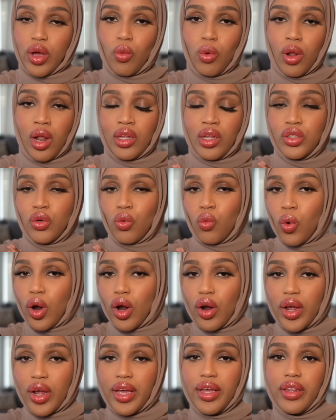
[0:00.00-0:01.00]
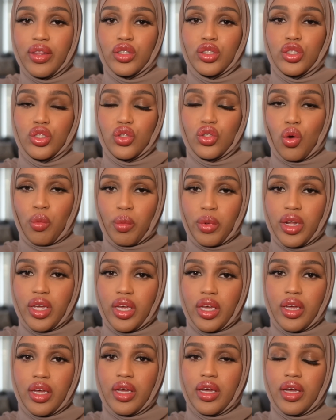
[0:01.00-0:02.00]
well don't worry there's so
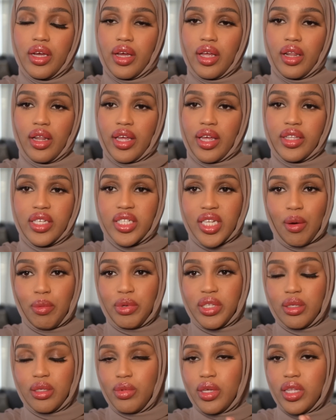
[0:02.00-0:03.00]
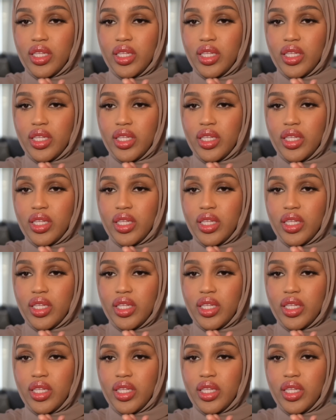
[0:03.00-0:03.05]
many like this happened to me,